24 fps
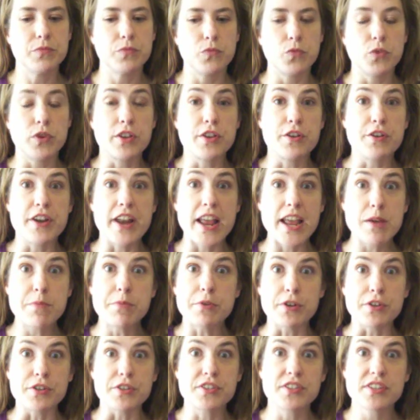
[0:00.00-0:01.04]
one of their
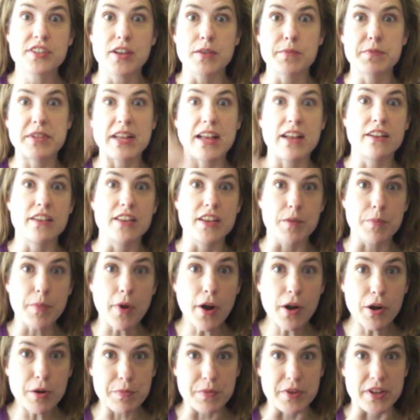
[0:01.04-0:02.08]
neighbors comes out of the
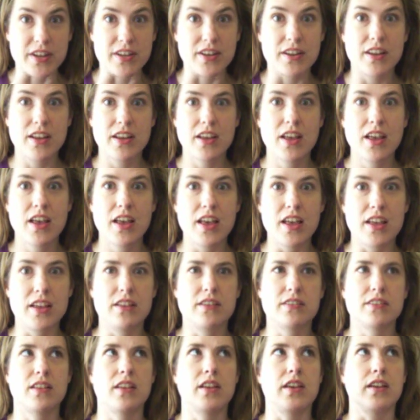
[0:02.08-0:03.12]
apartment and
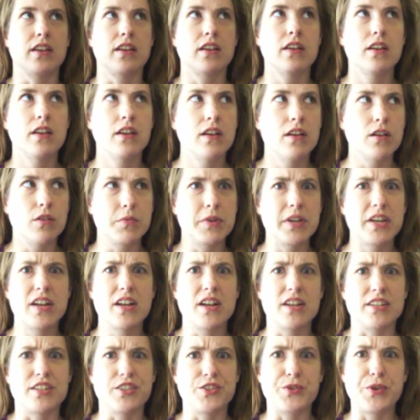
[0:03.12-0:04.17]
is like, "Oh my
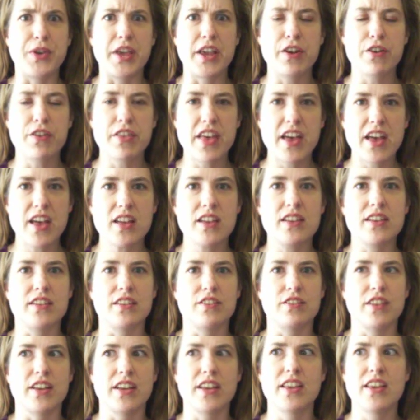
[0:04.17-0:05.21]
God, do you hear that?" And
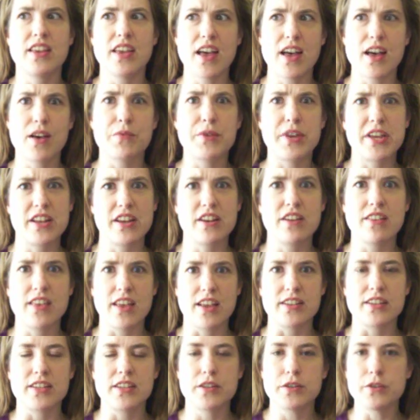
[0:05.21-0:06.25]
they're like, "Yeah, we can hear
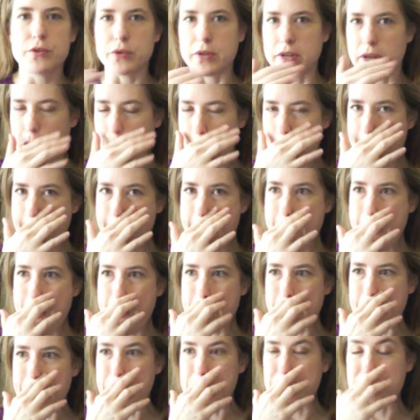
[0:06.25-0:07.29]
that too." And
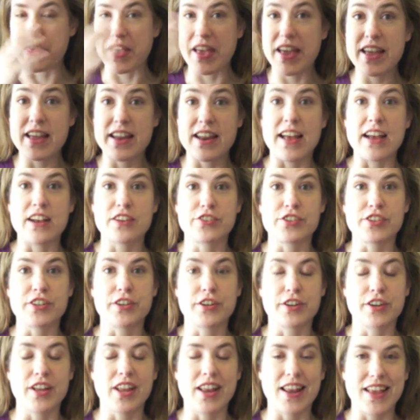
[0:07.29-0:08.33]
you know, they had actually
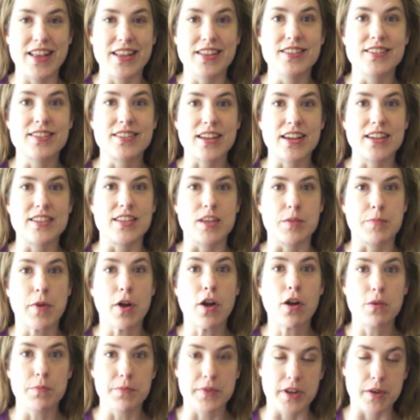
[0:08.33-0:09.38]
heard it inside the
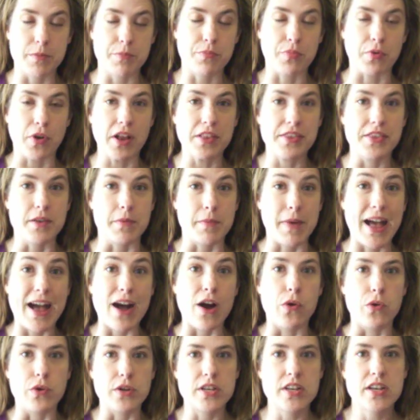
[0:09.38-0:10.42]
apartment, brought them
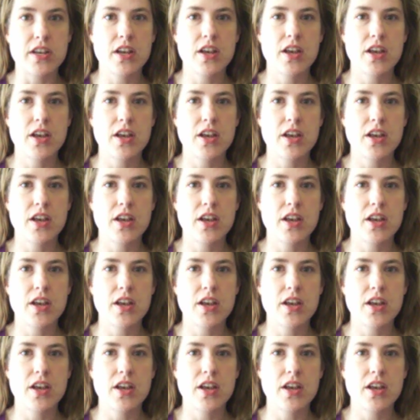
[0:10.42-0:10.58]
out.